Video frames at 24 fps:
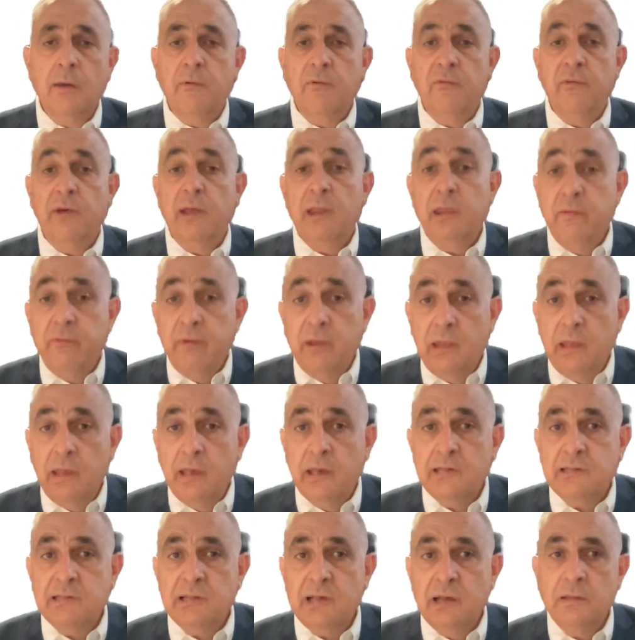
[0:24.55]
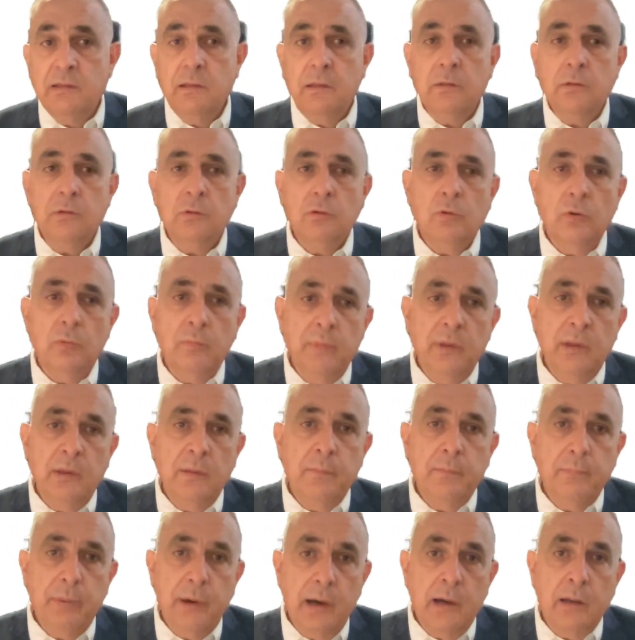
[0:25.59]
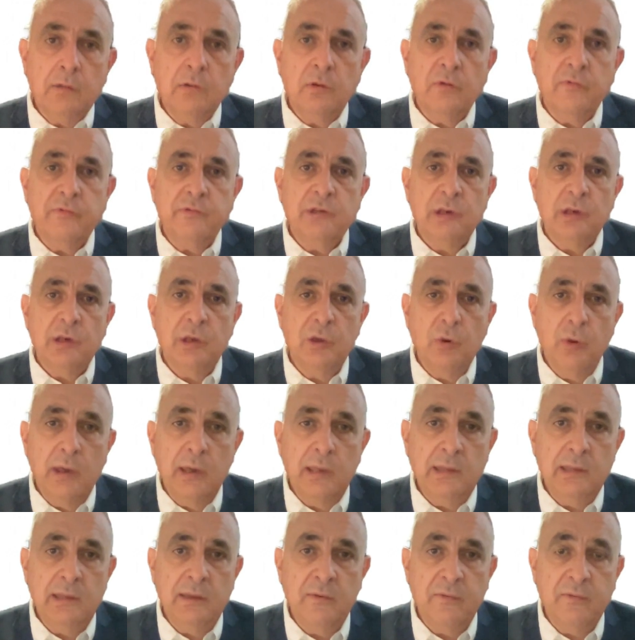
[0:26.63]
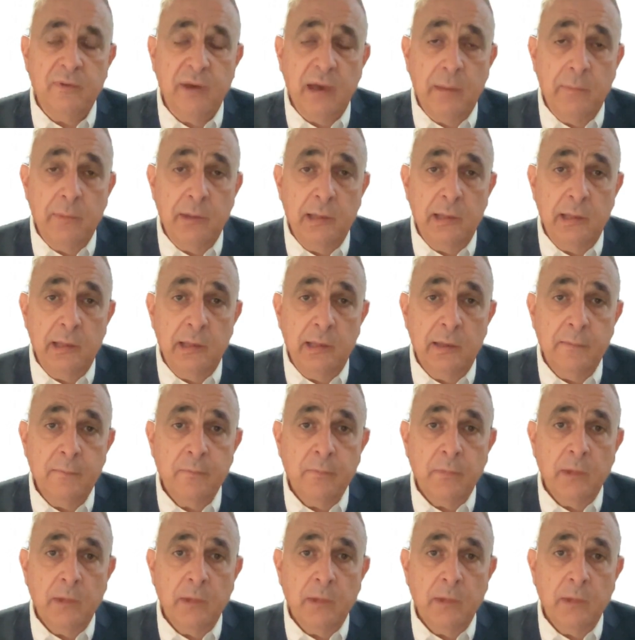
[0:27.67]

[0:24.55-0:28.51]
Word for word: Very, very excited to be part of the QAD family.